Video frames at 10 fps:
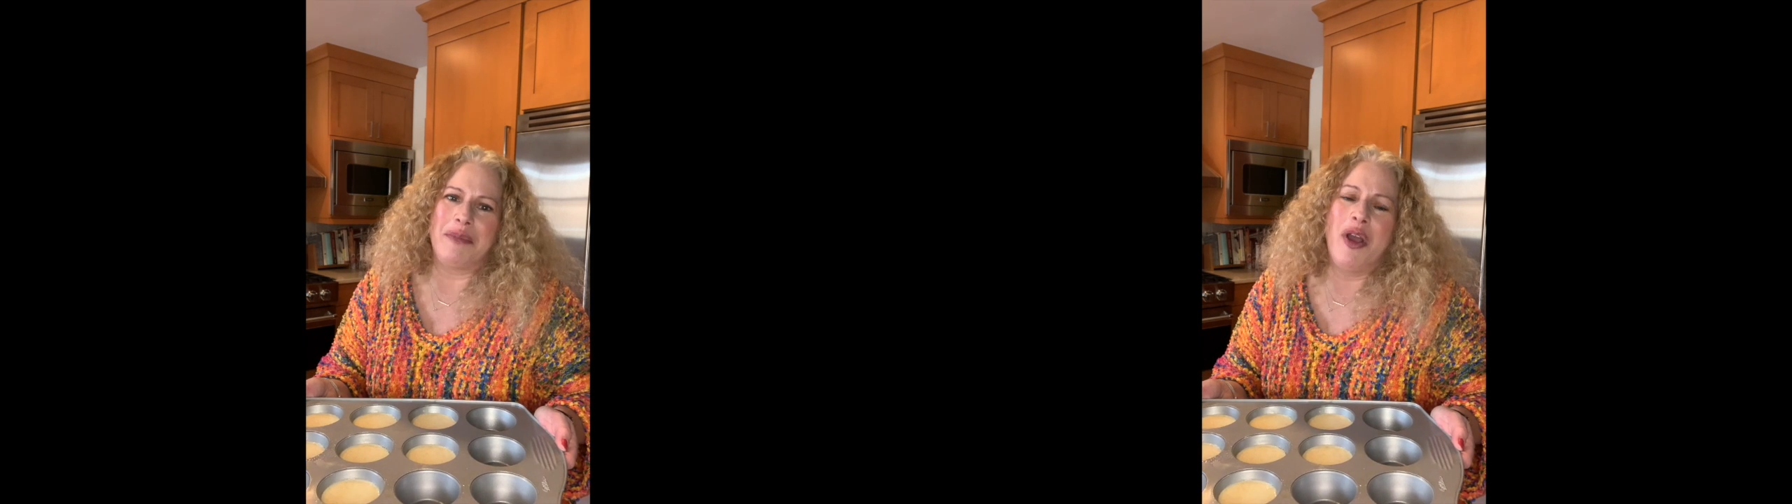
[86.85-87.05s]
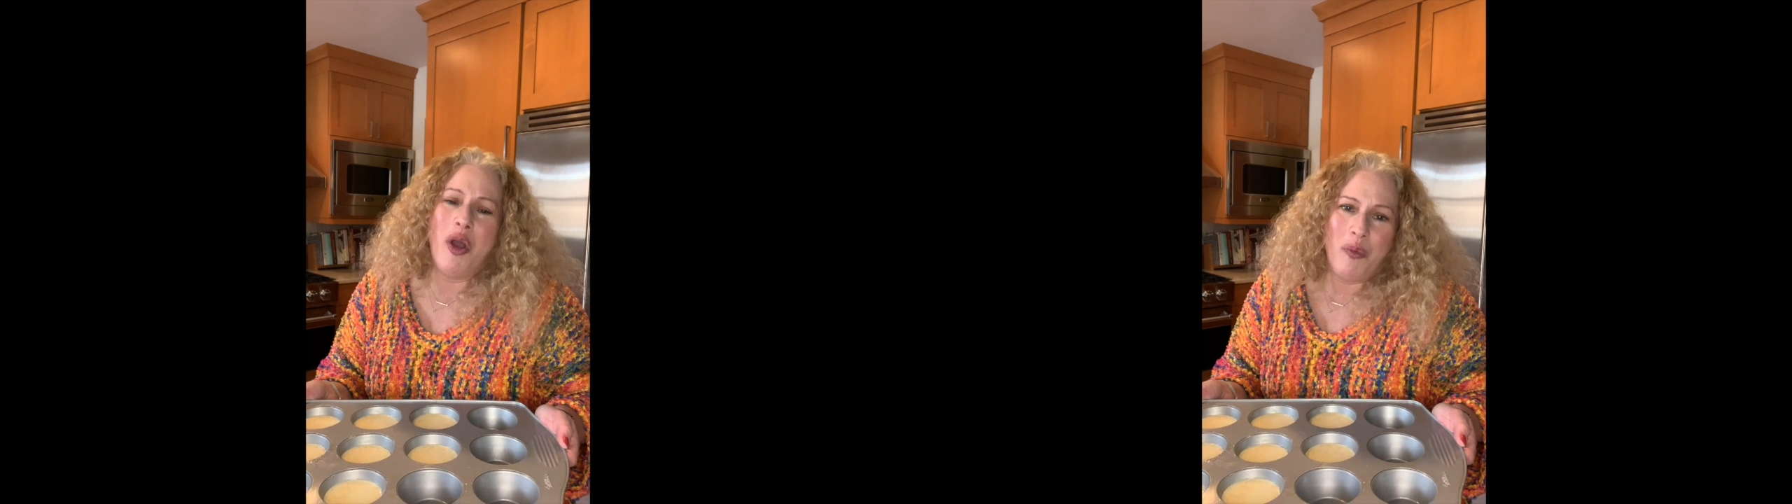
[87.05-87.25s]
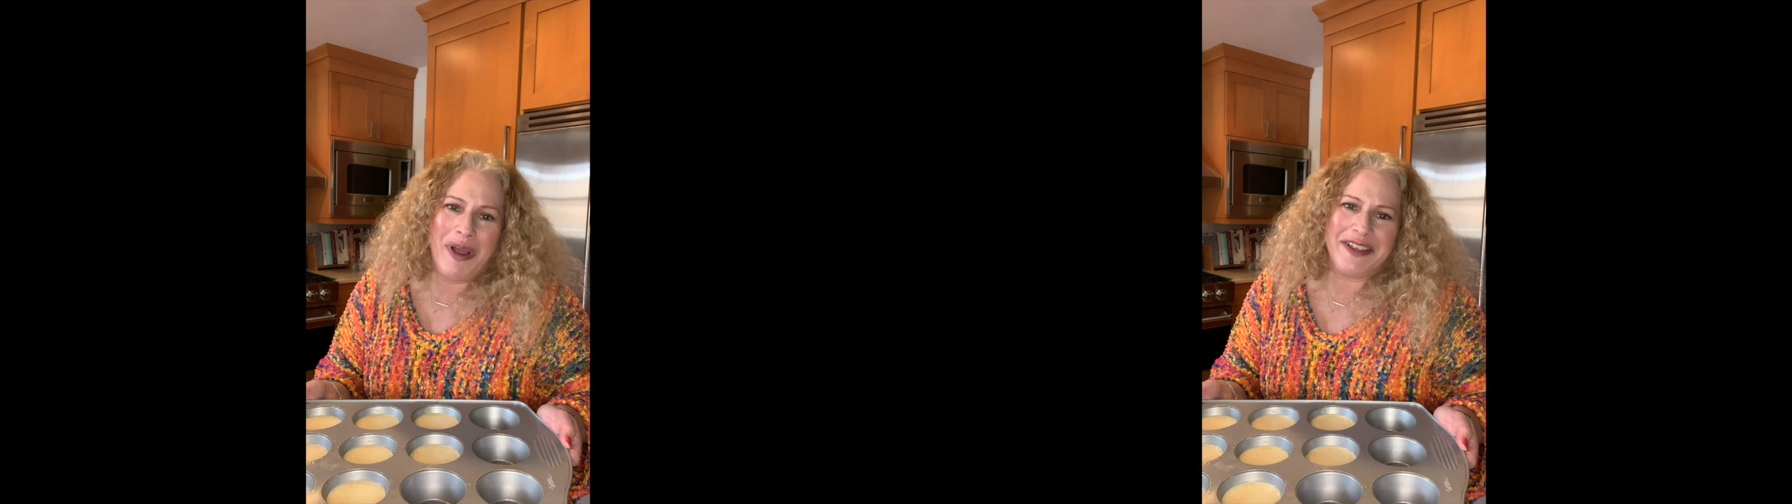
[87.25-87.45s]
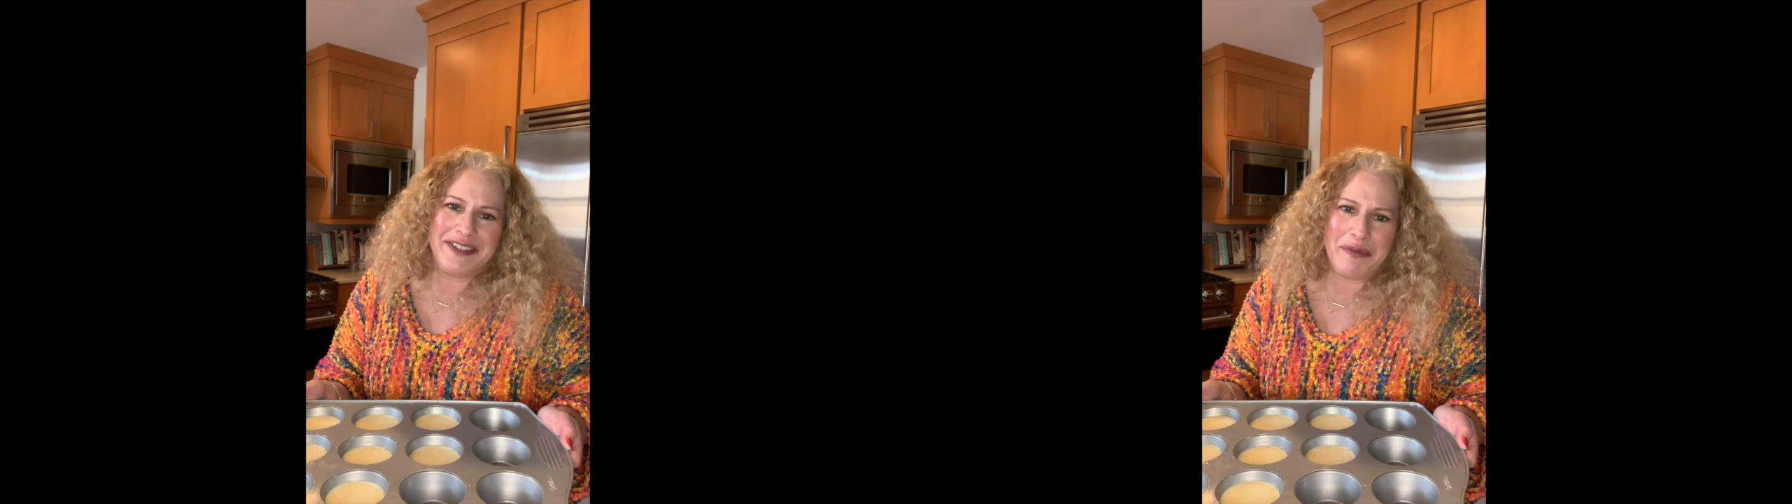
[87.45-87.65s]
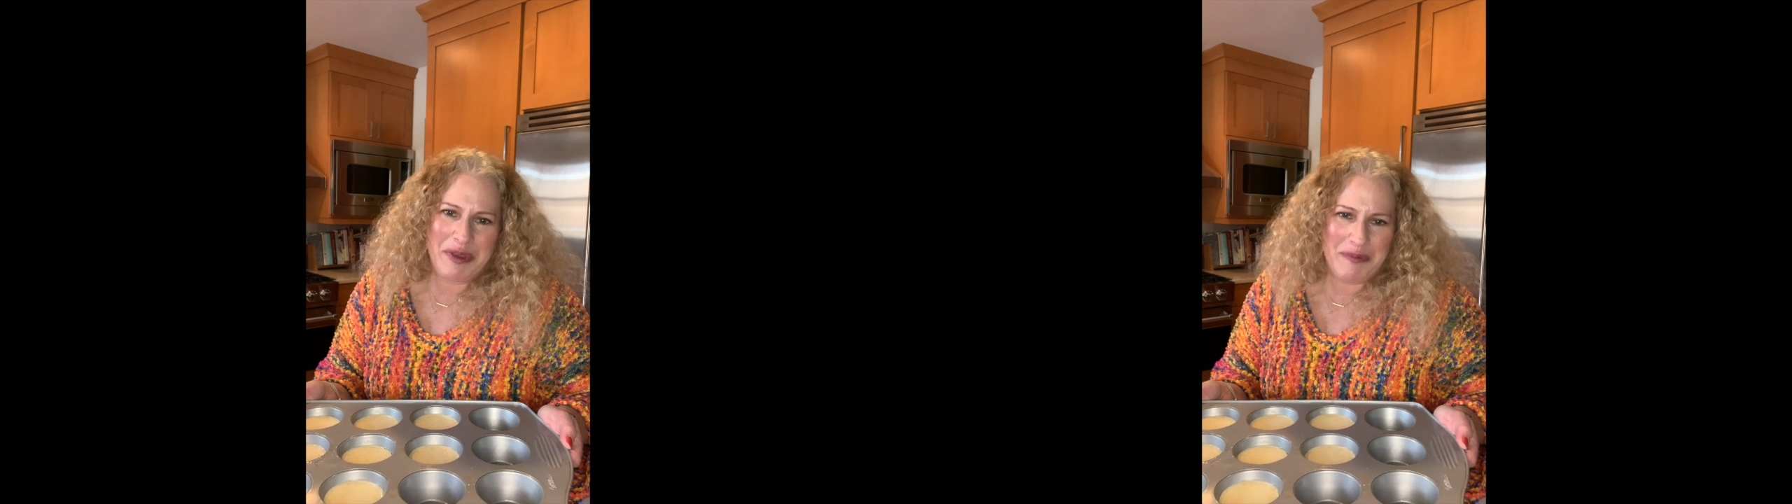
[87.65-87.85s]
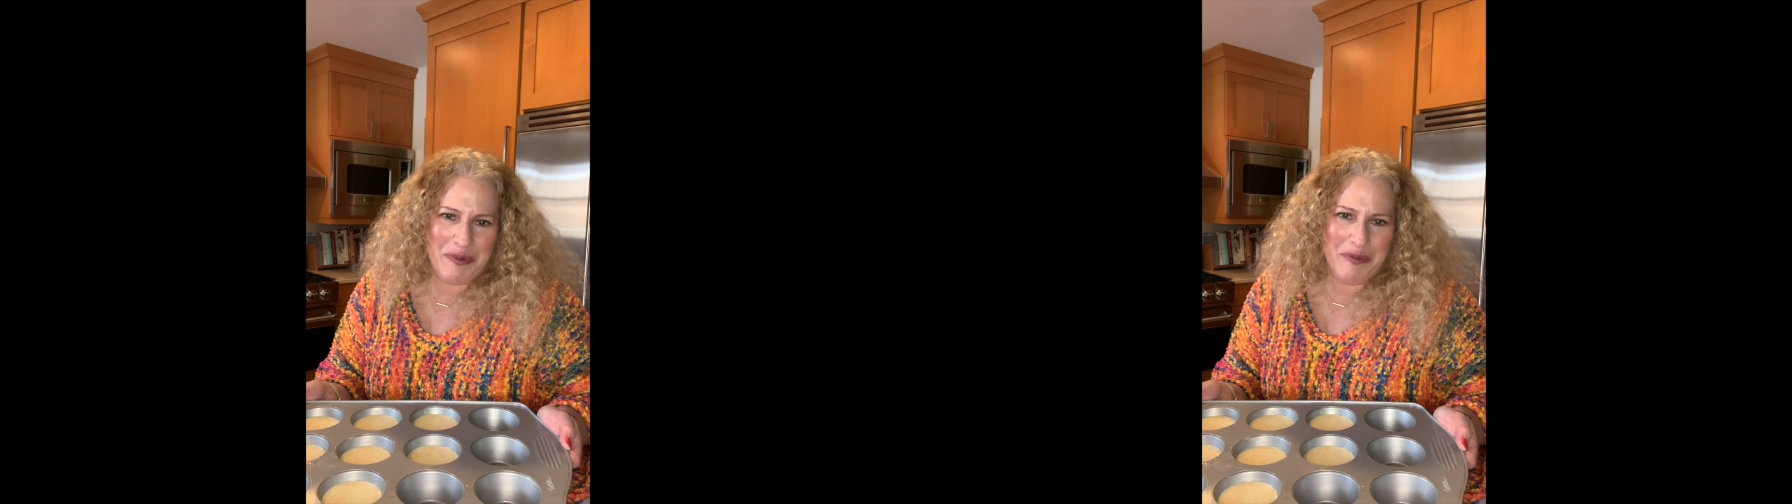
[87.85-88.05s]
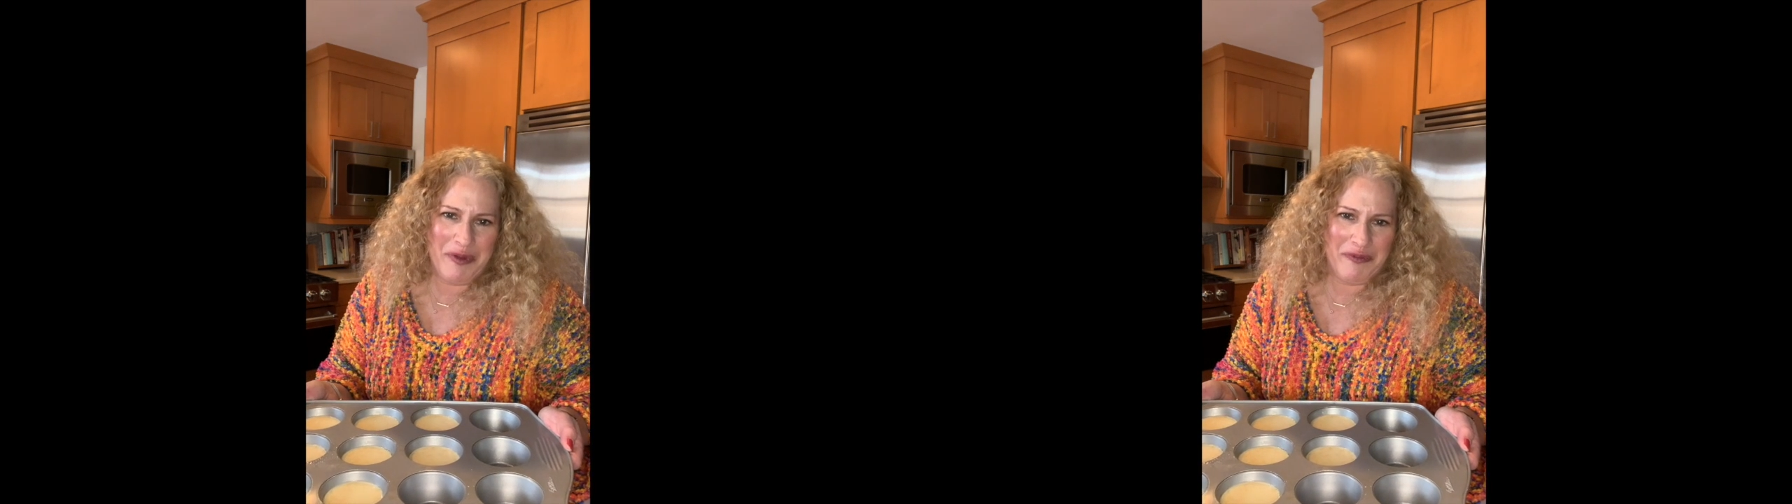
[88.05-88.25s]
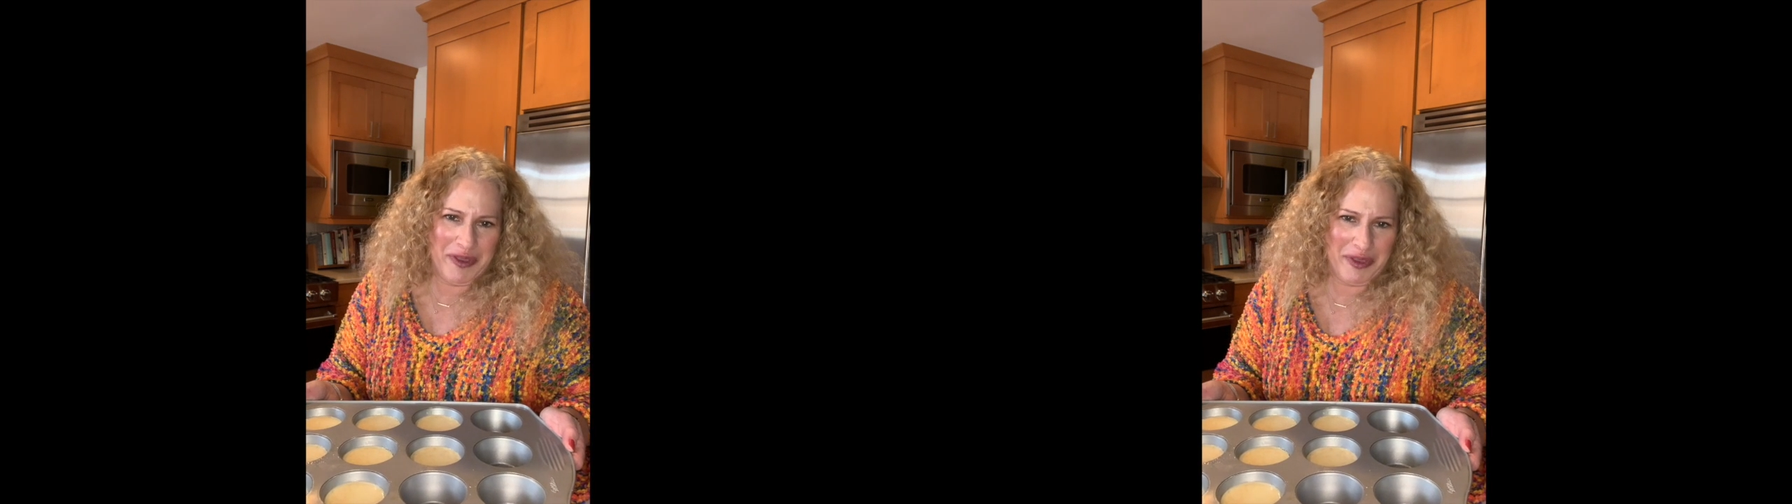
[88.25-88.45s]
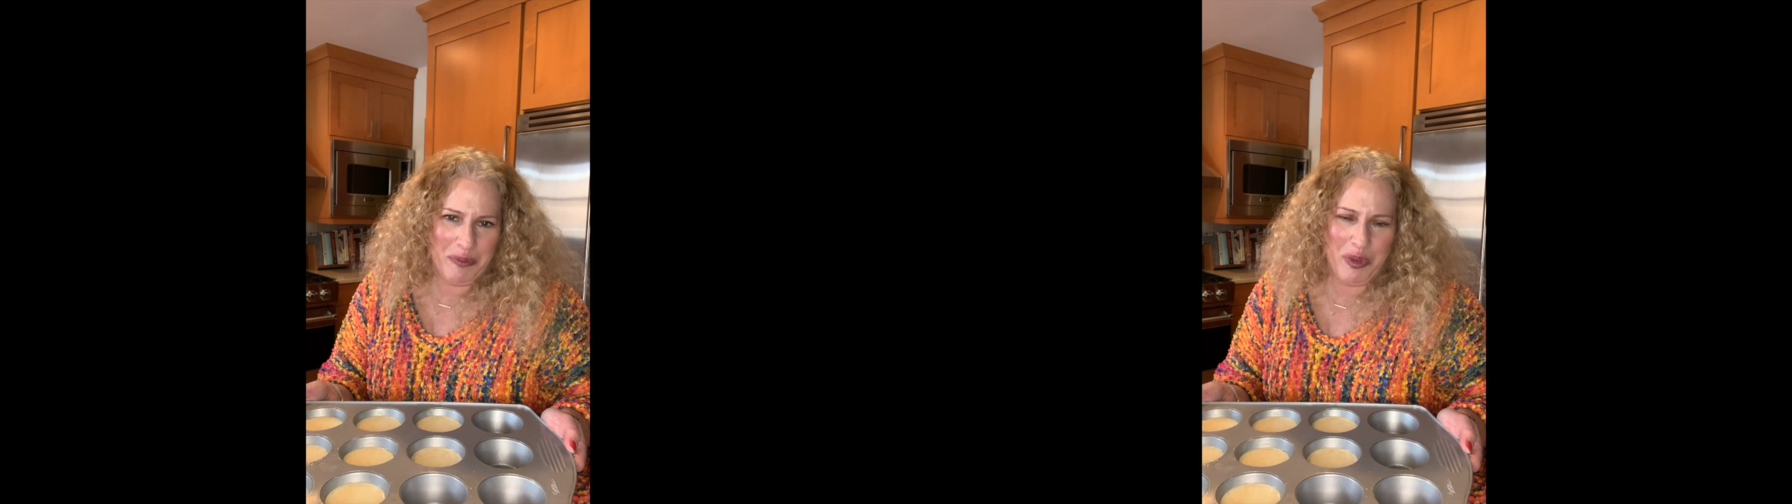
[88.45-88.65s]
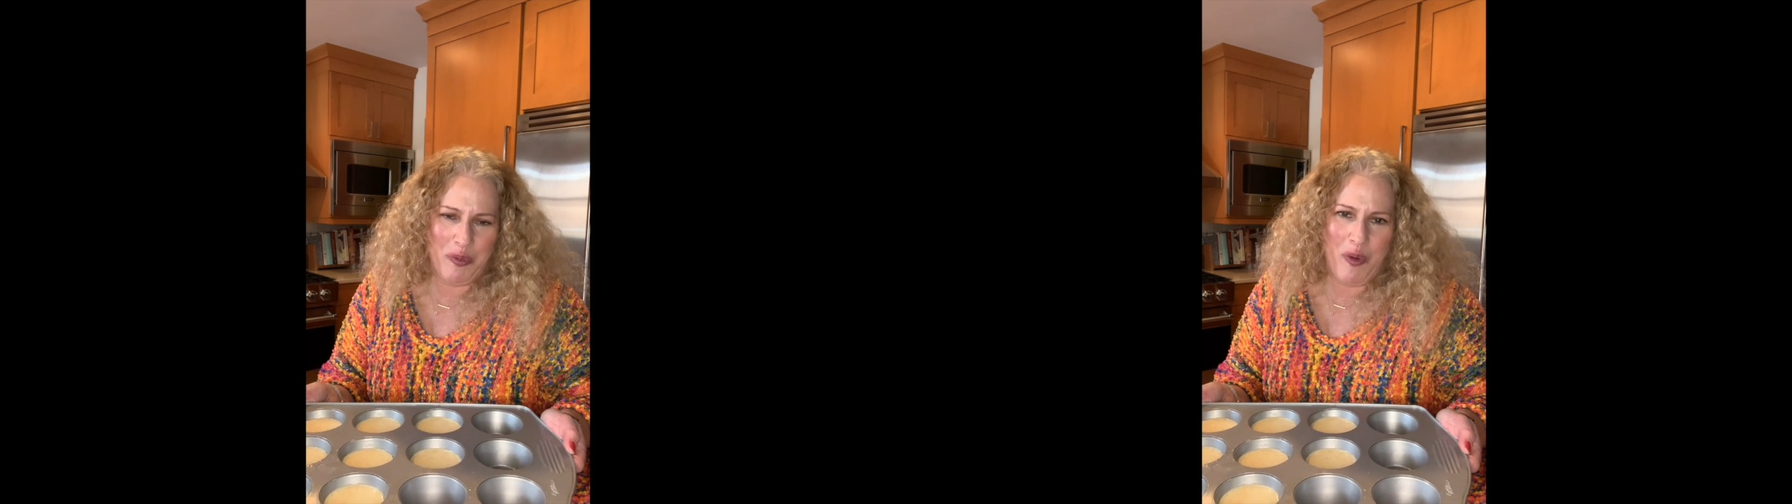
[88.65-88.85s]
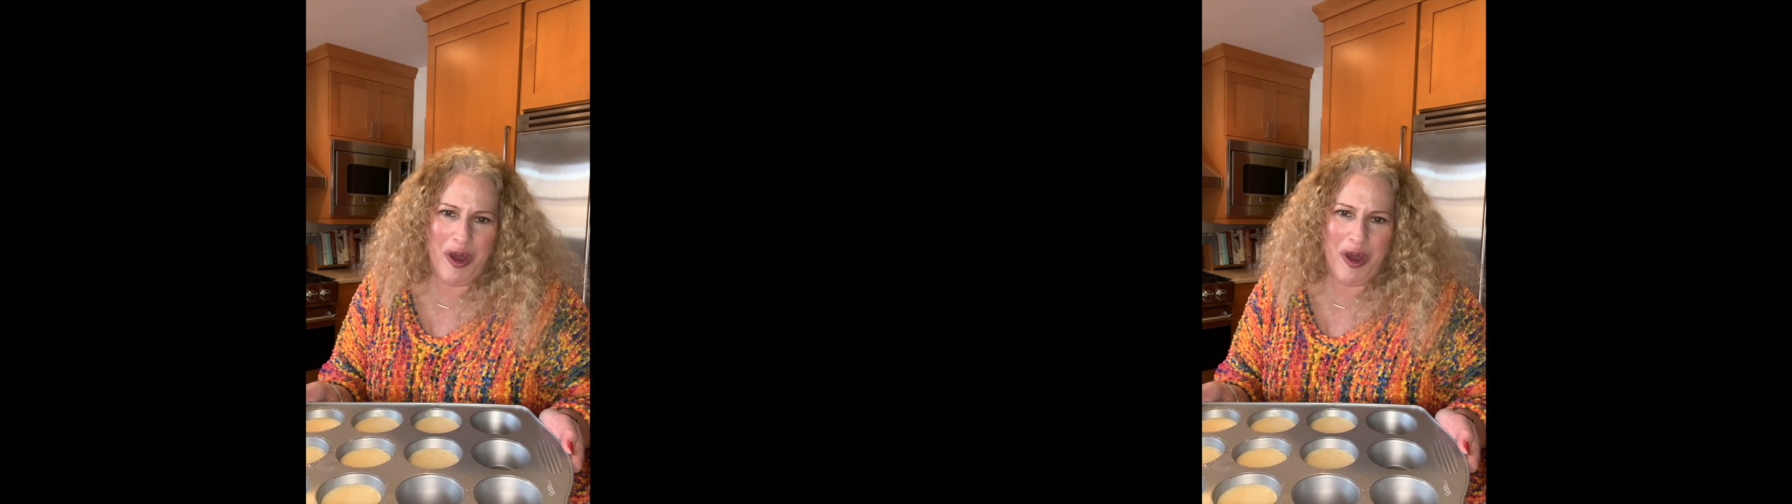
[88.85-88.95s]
Well, some people will fill them with water,